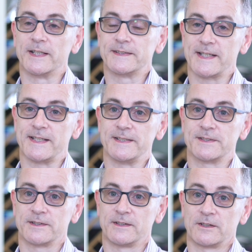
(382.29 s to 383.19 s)

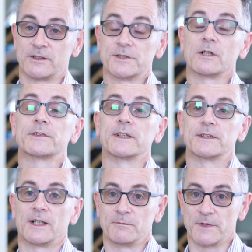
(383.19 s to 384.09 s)
days consulting
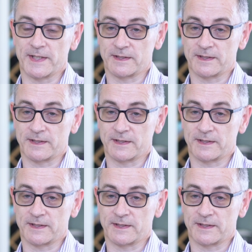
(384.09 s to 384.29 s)
time that they